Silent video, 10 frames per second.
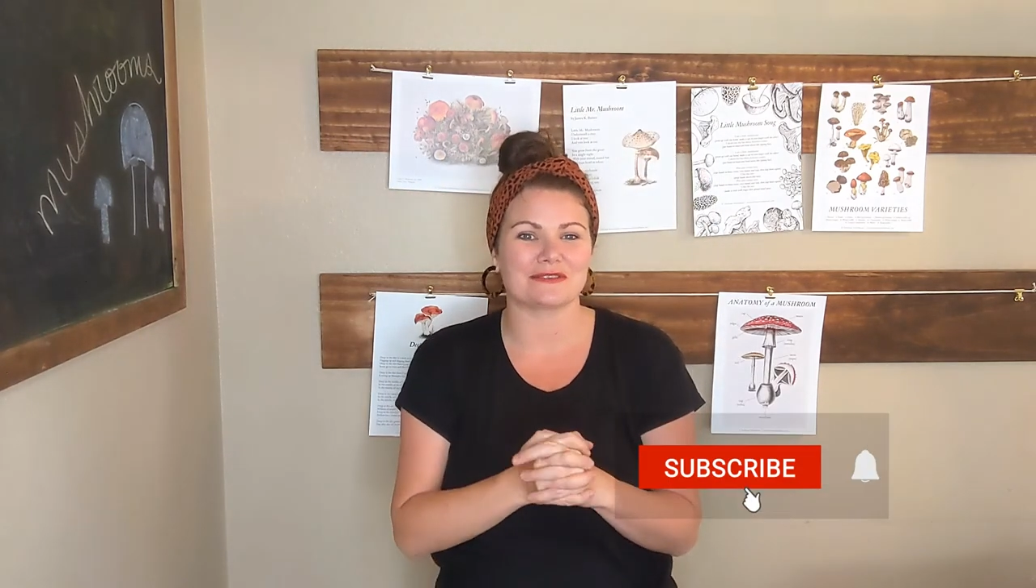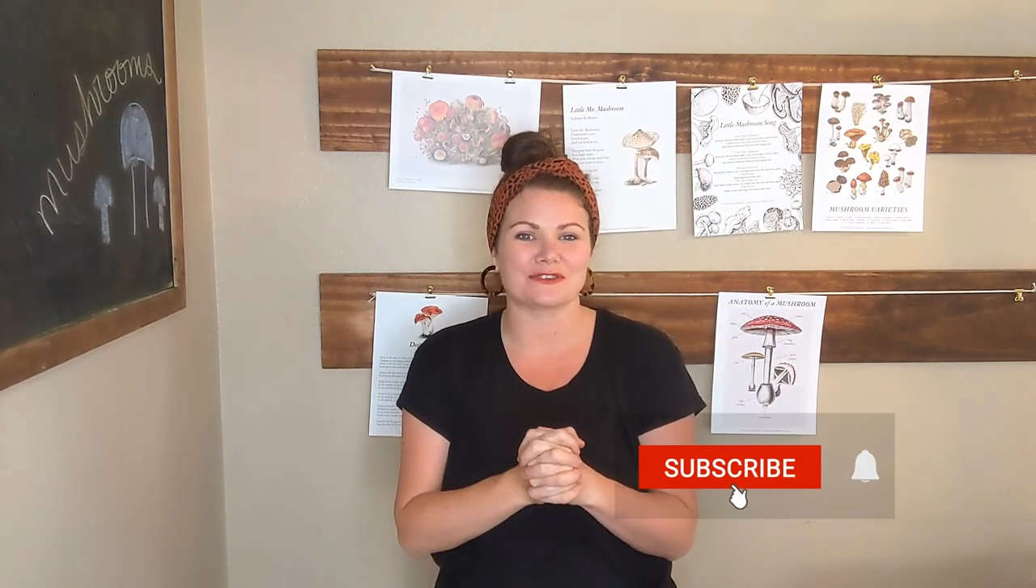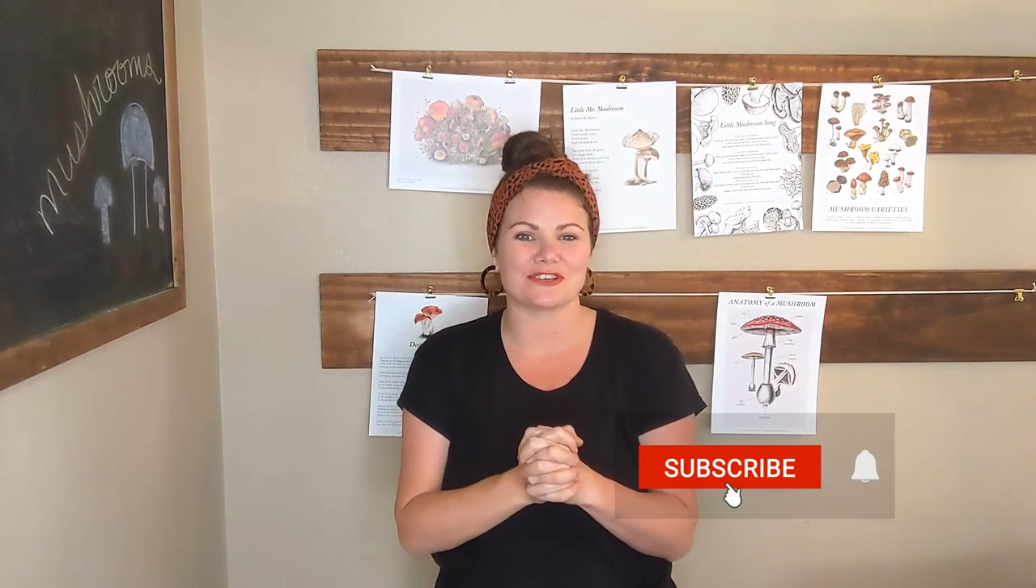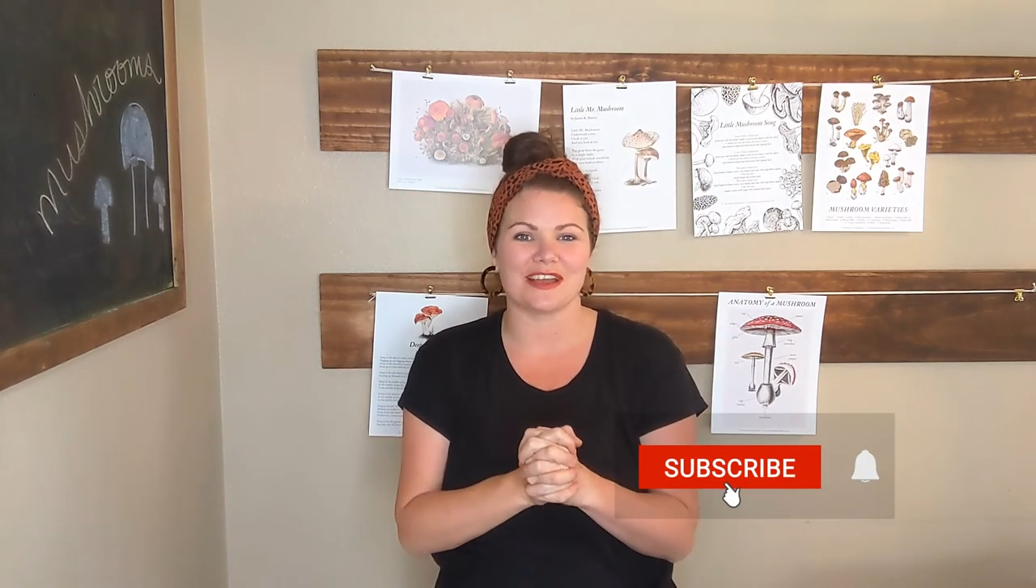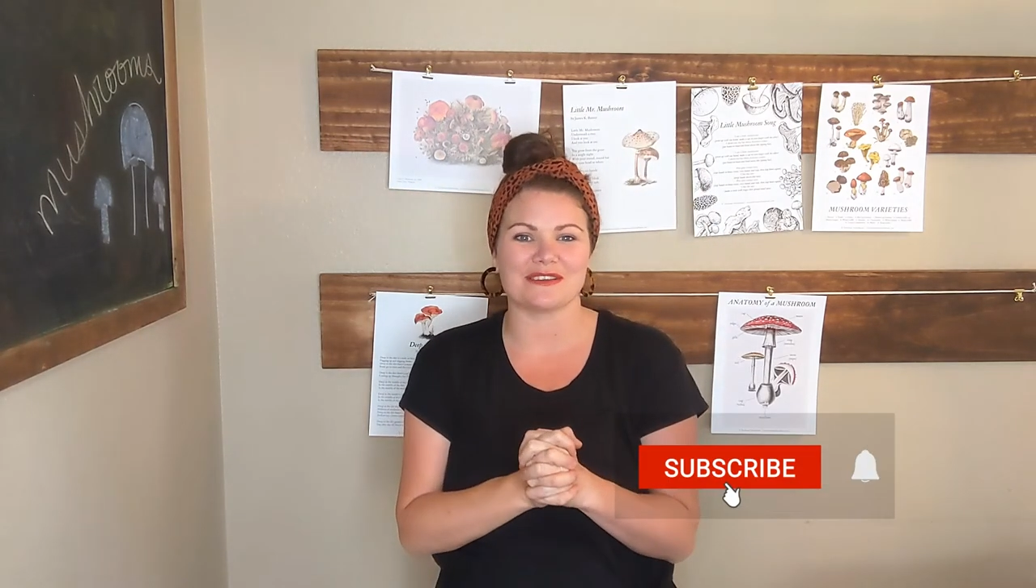
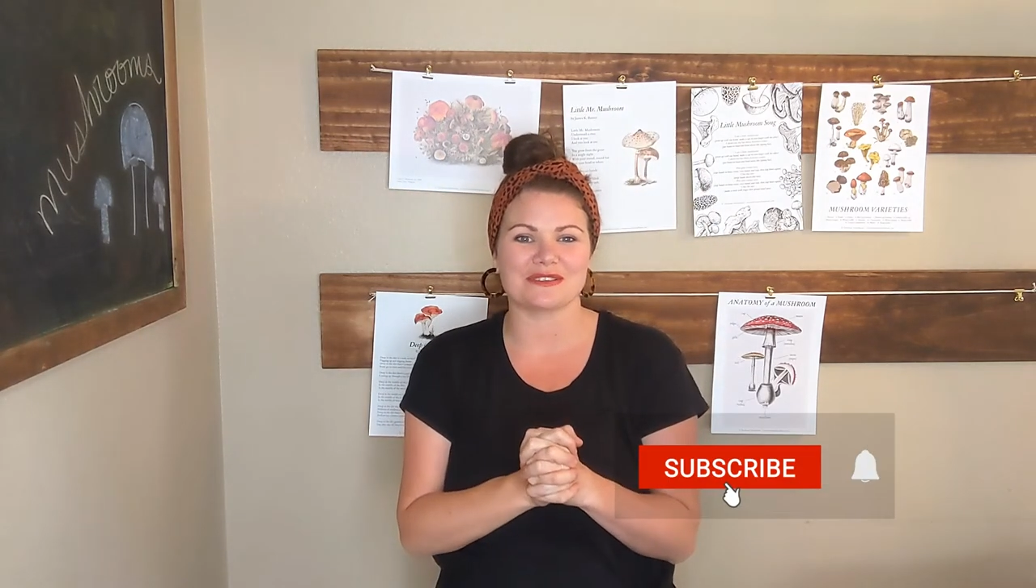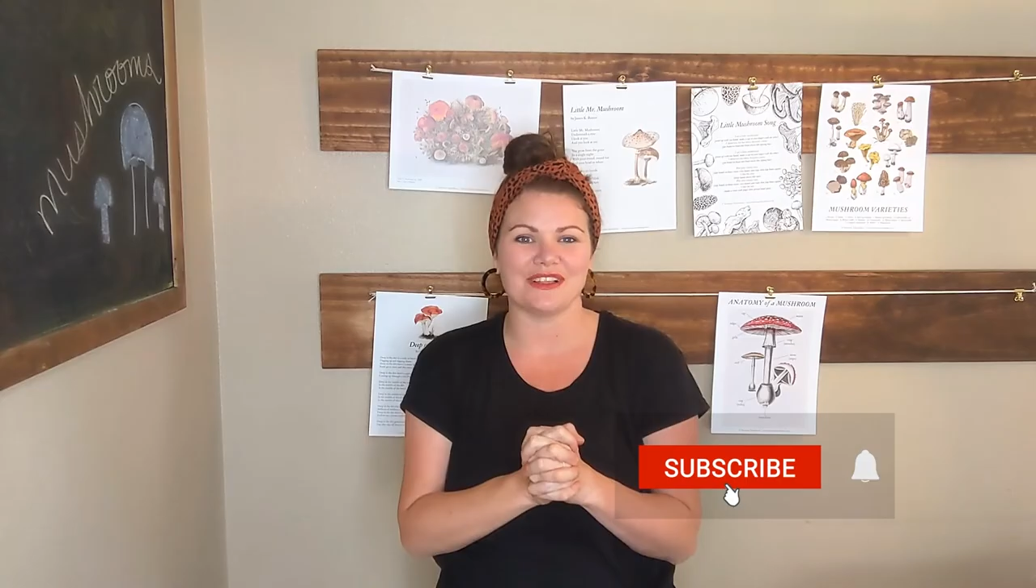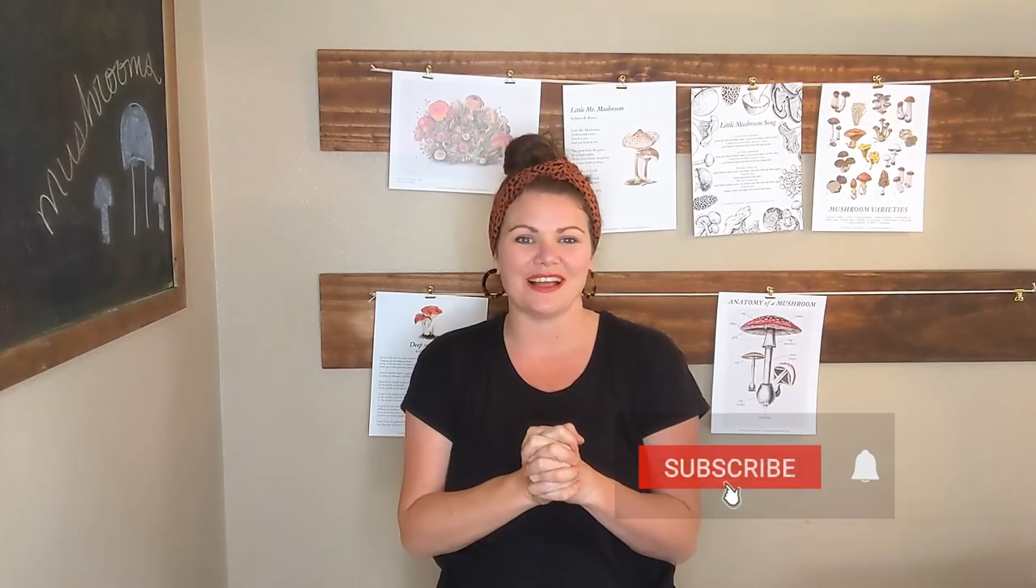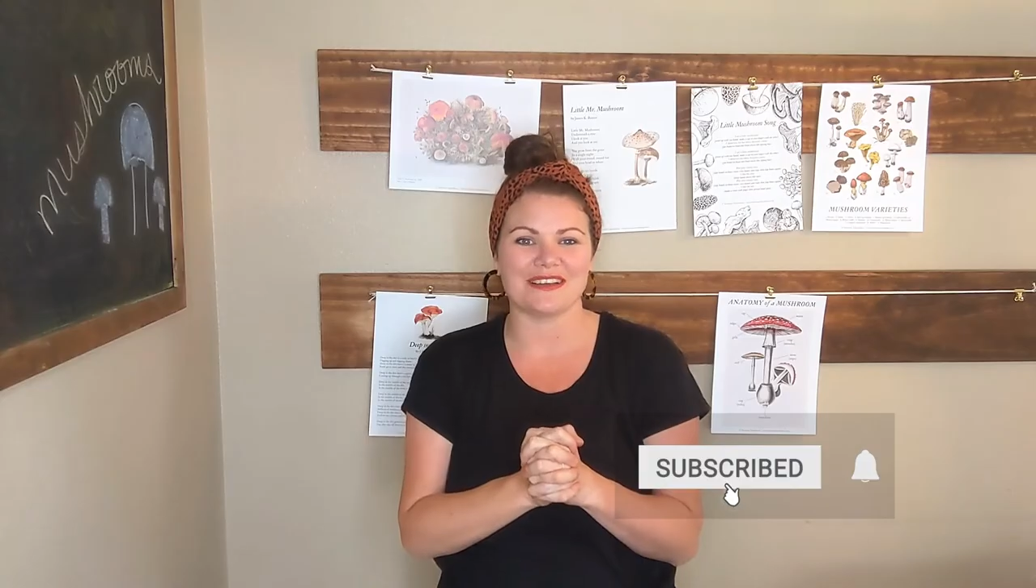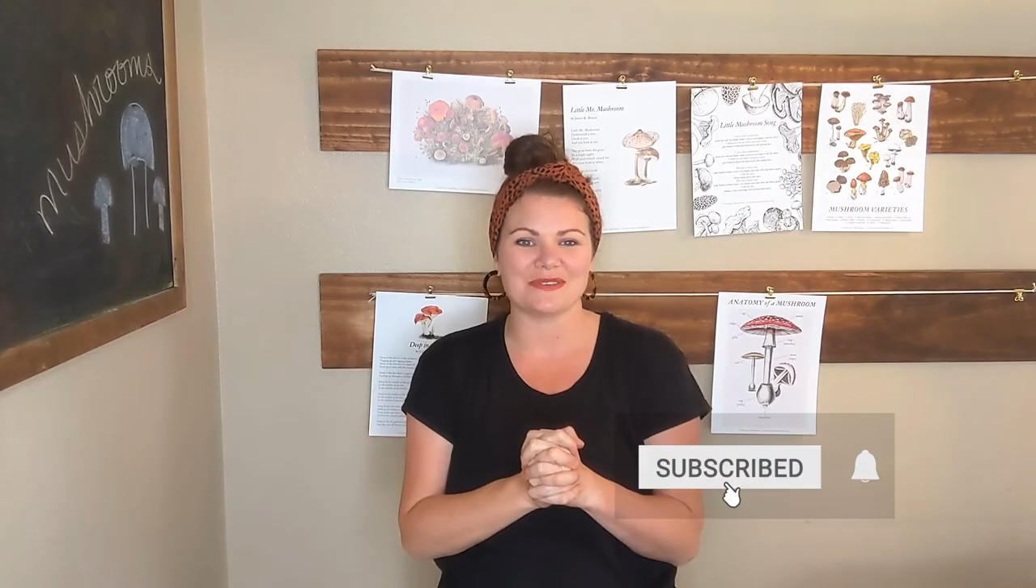from Treehouse
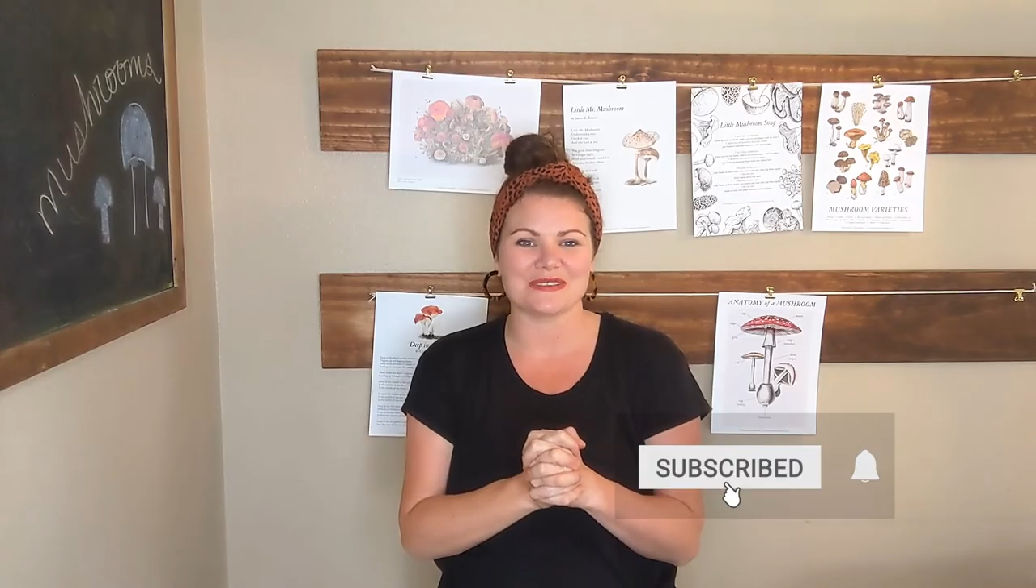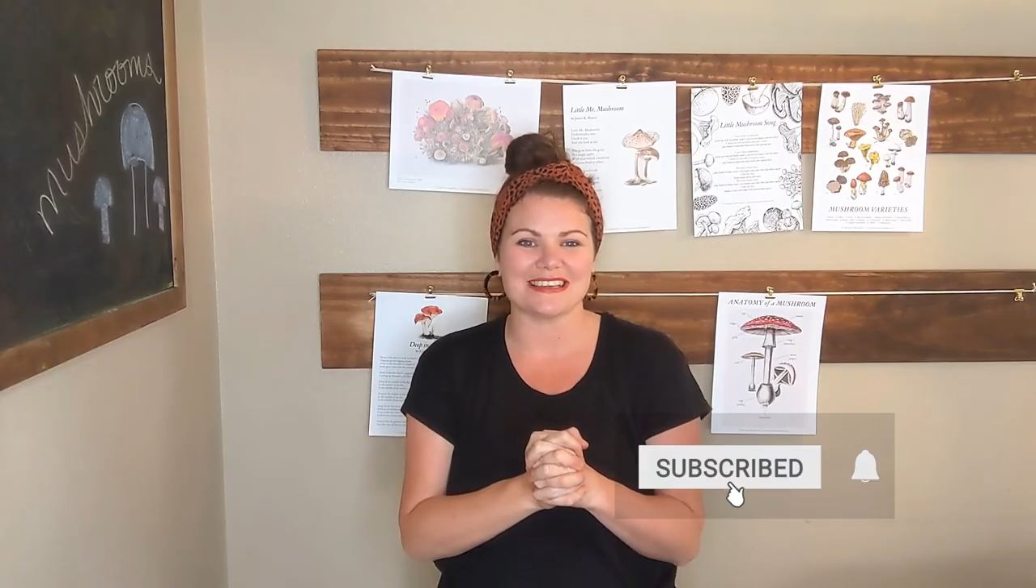Schoolhouse.